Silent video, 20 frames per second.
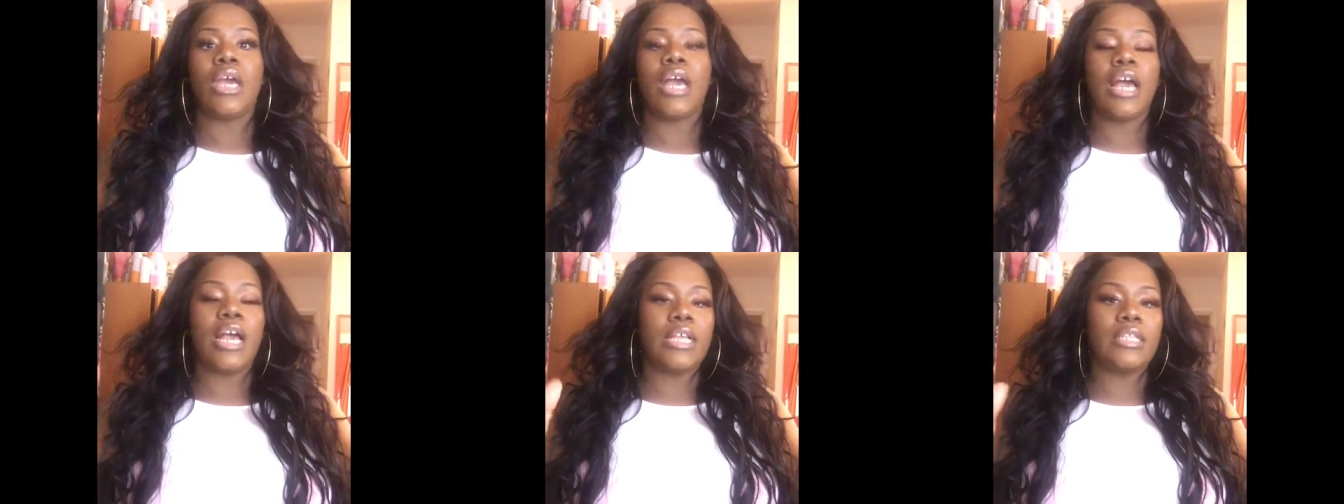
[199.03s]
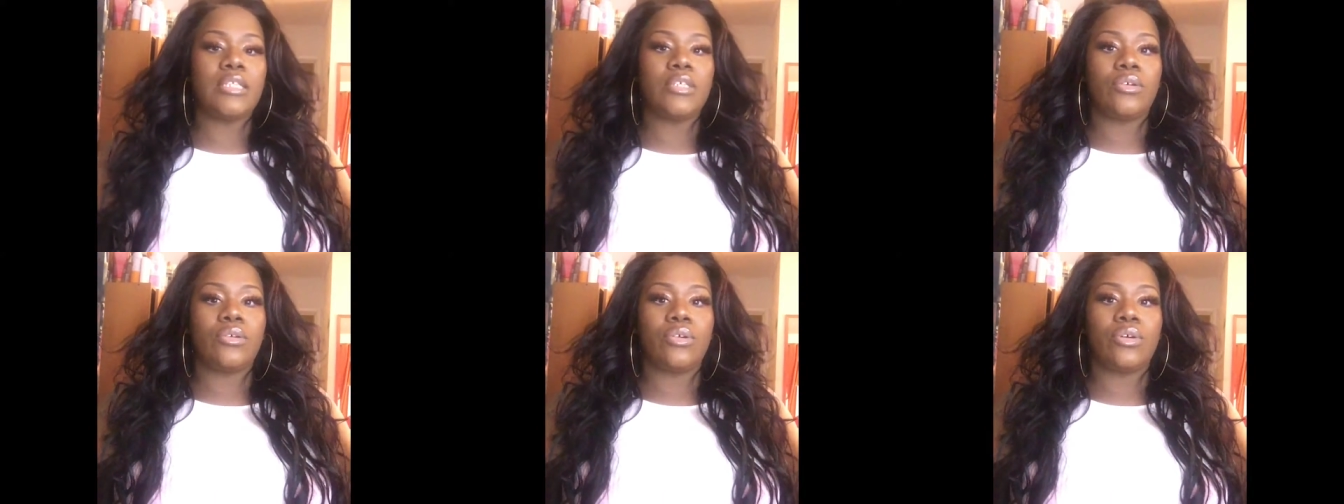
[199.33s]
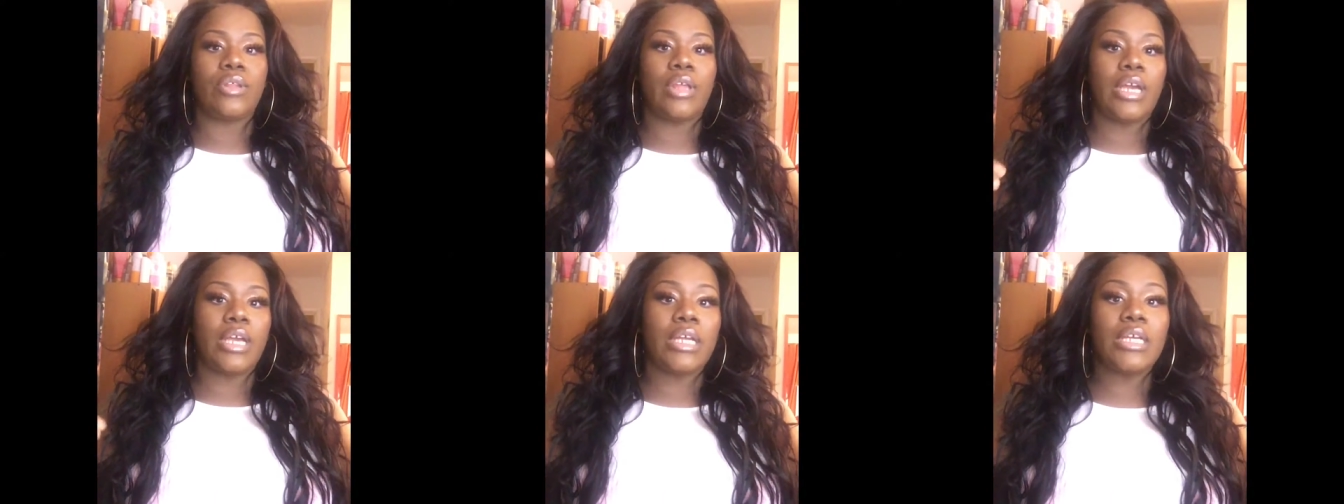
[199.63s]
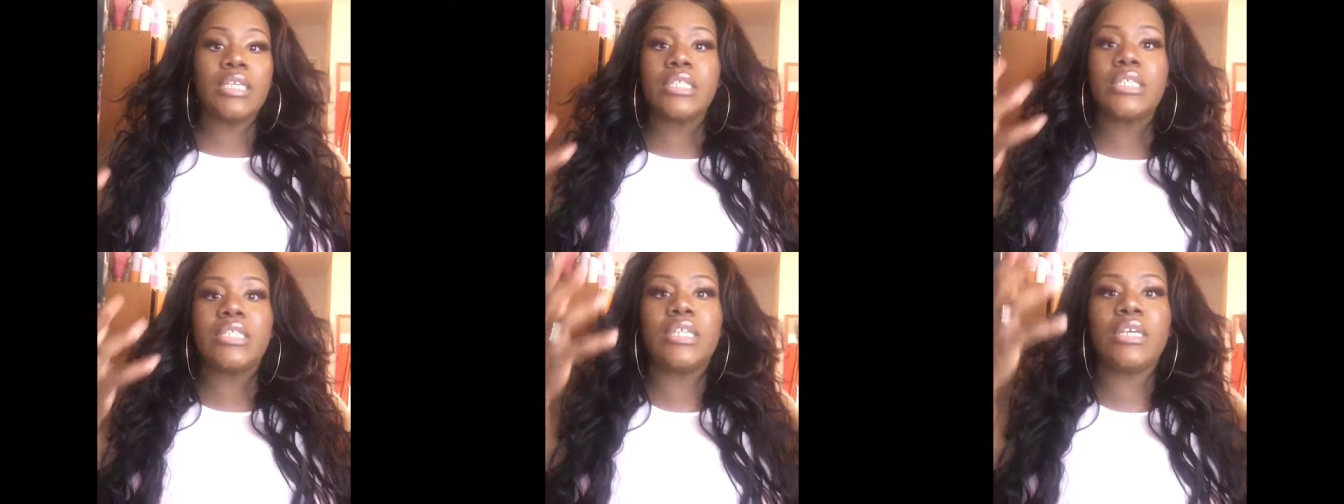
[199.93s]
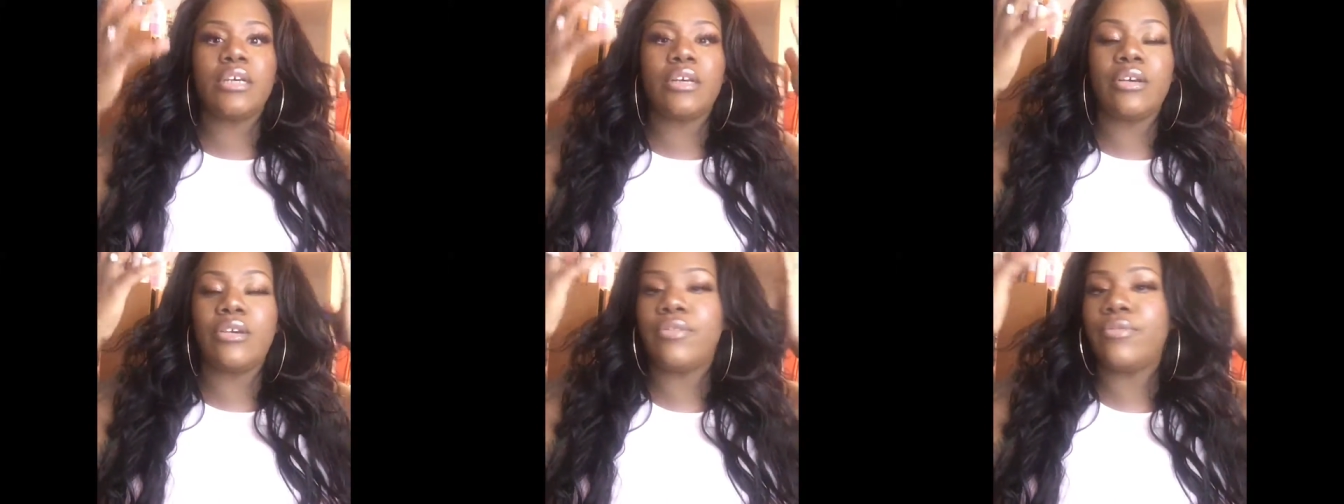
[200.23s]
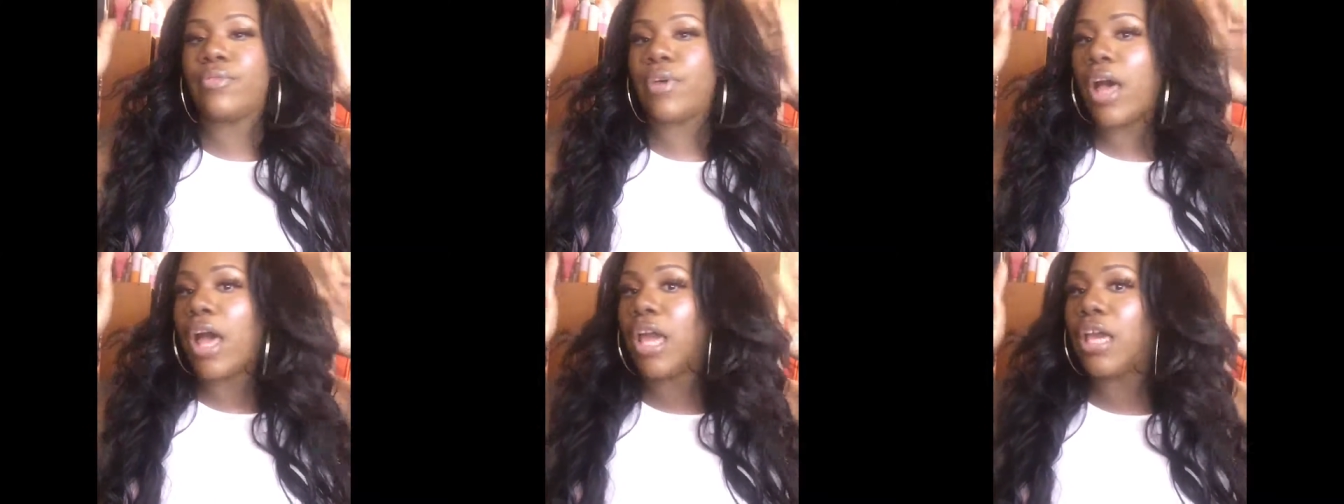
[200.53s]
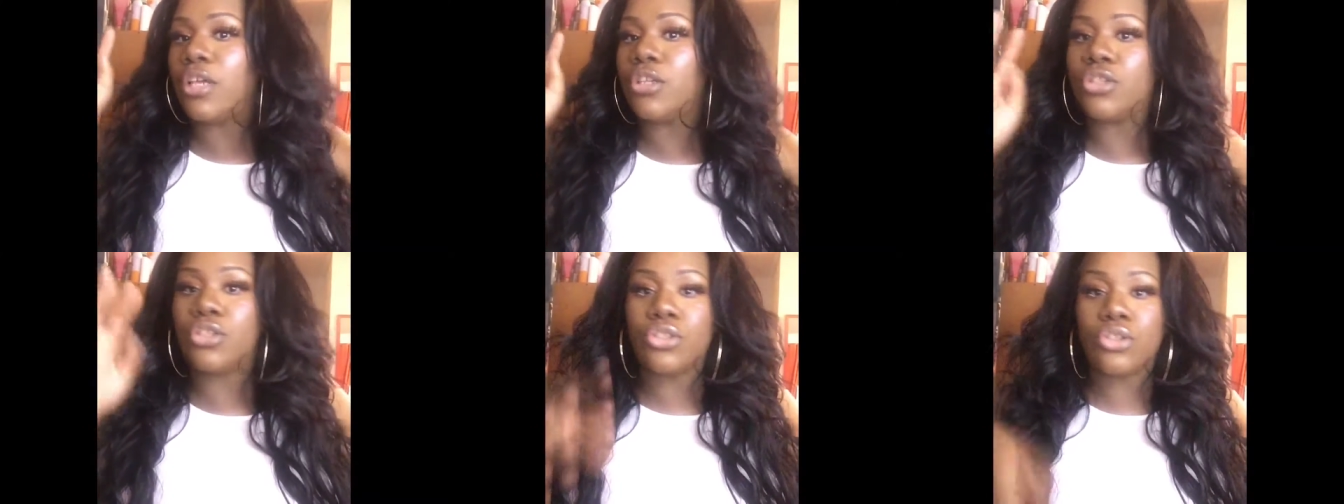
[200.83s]
I did all that good stuff. I
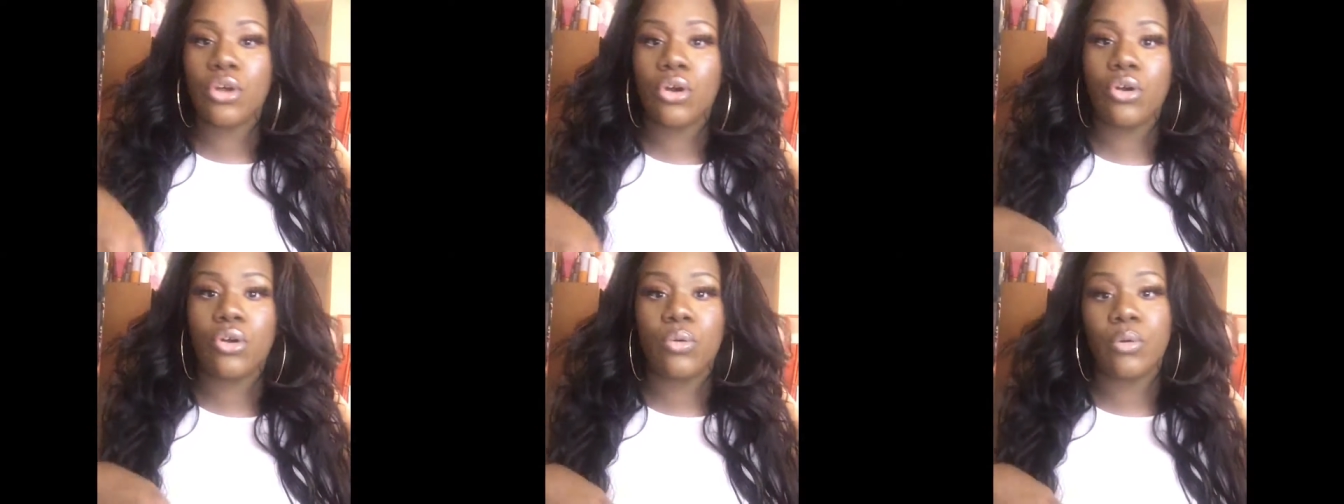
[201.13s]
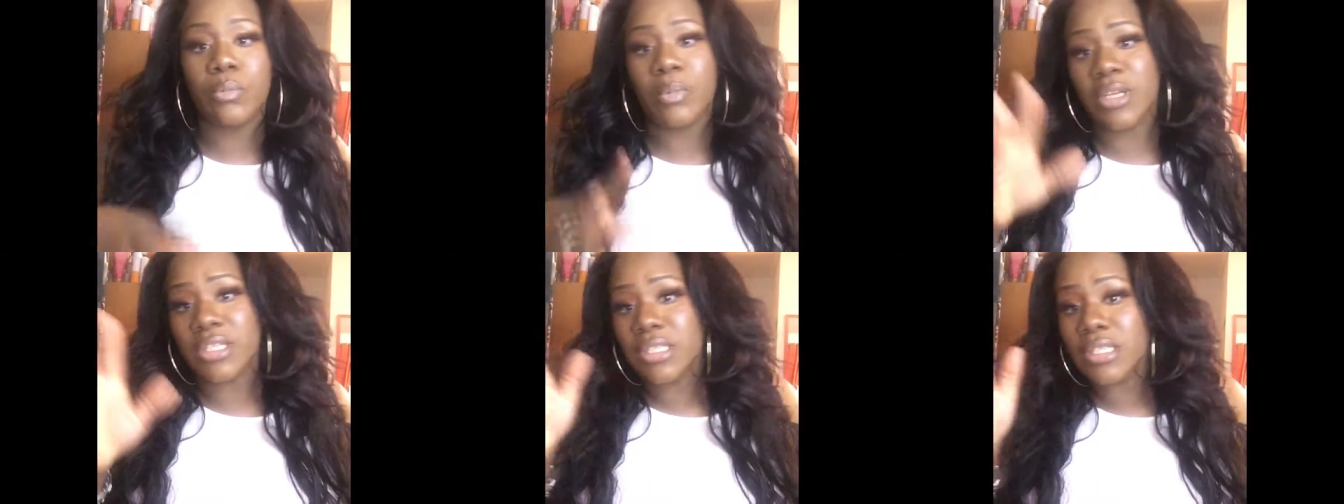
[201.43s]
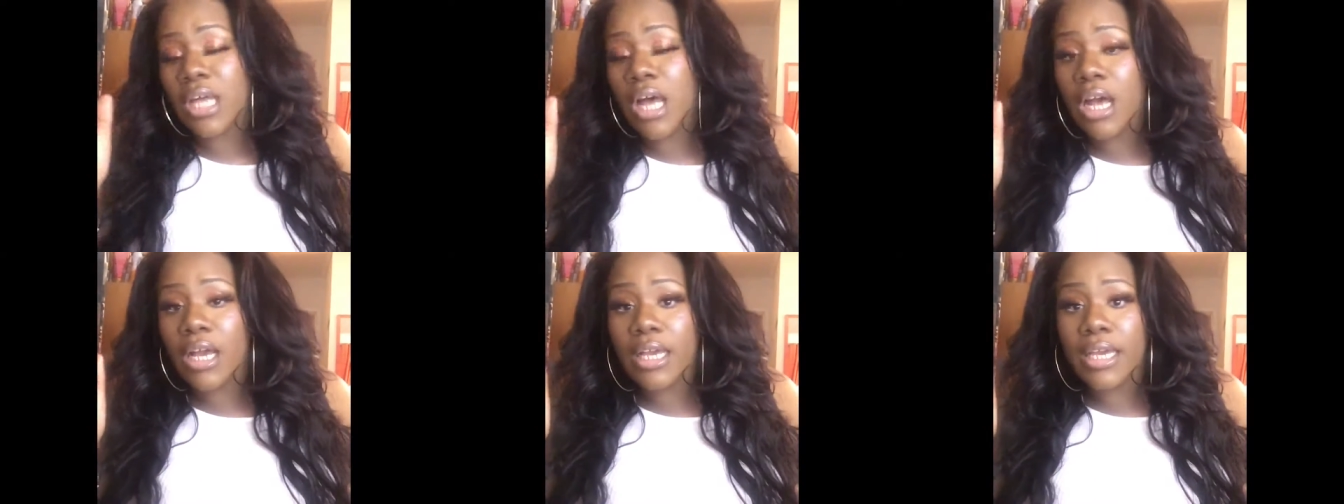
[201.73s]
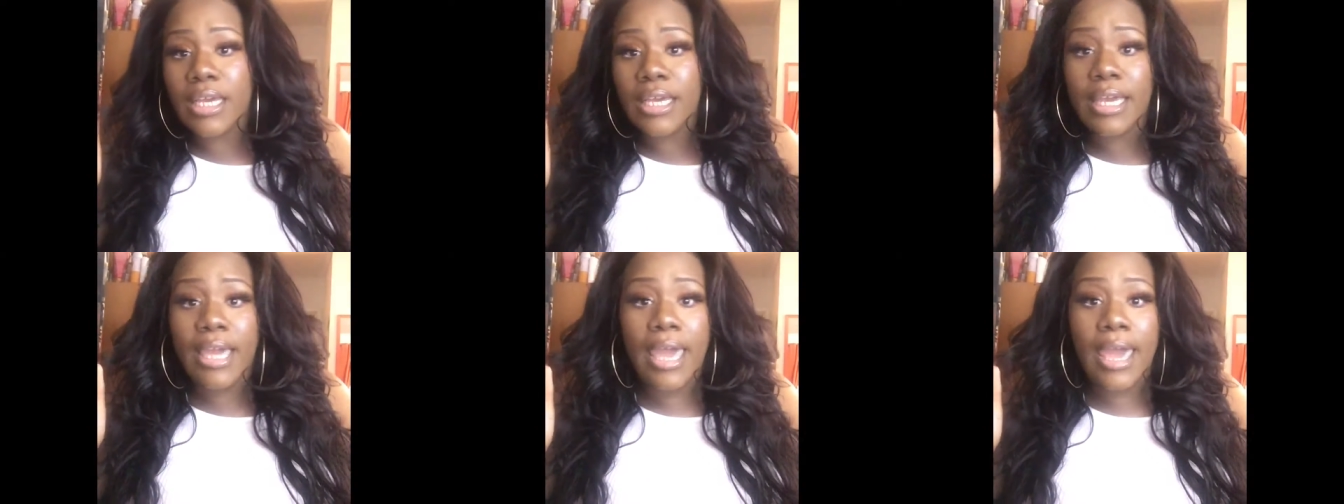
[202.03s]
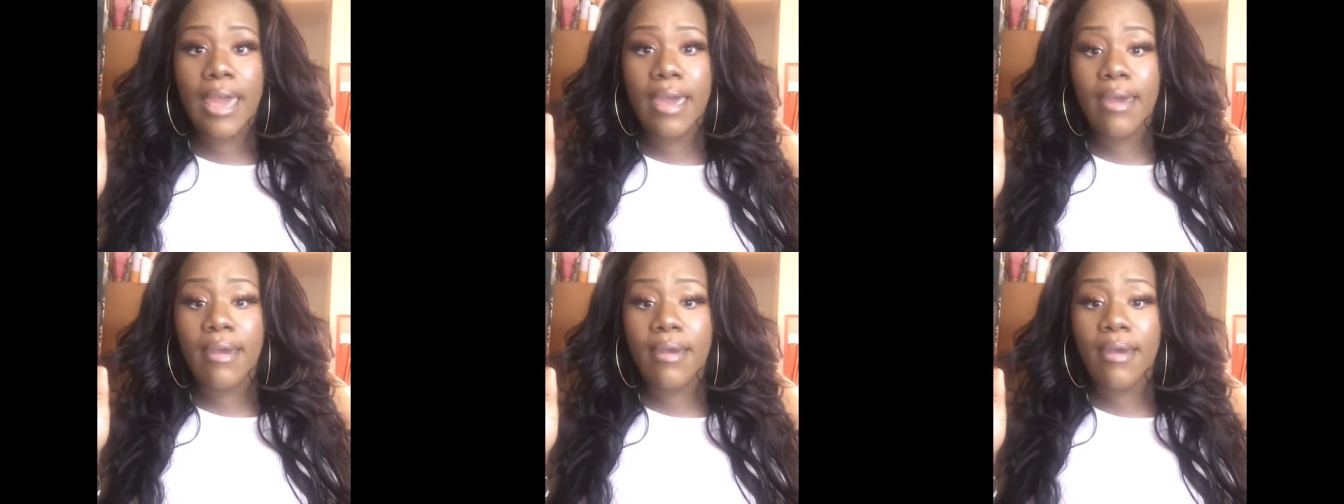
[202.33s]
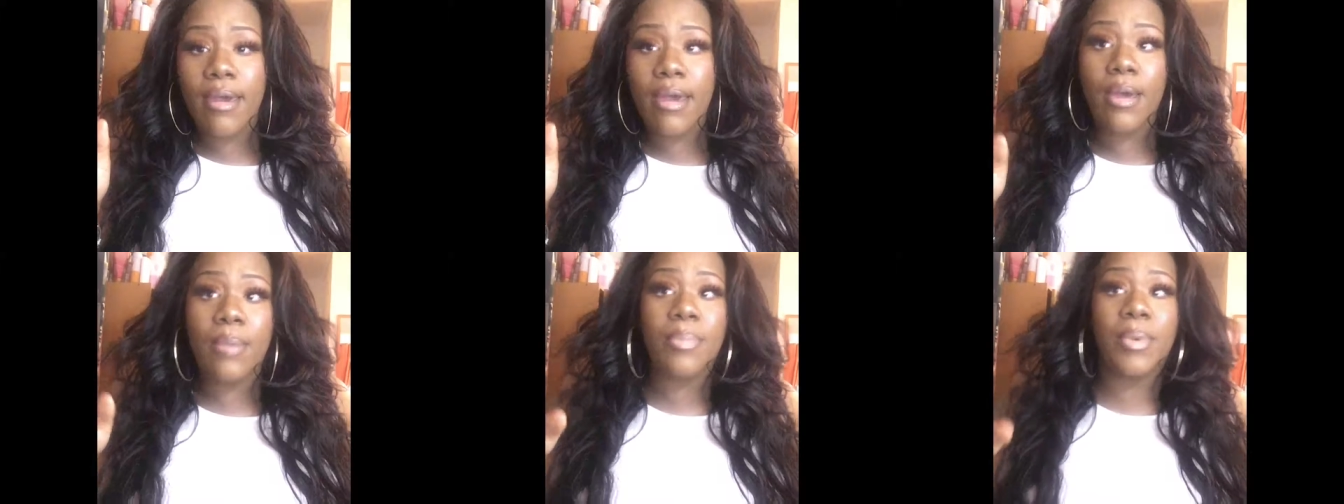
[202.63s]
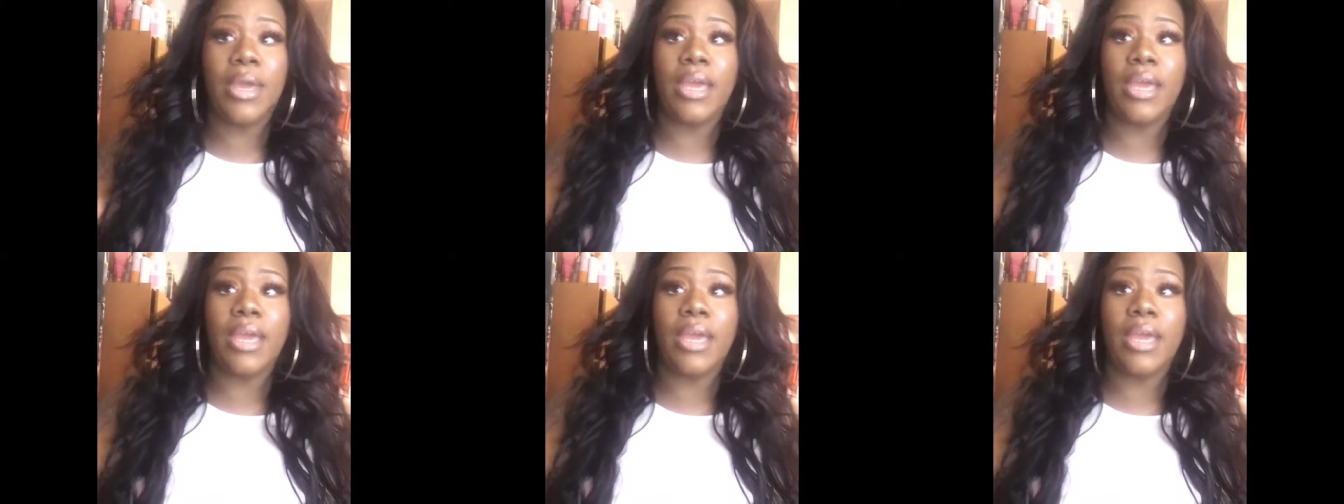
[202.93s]
installed with my stocking cap,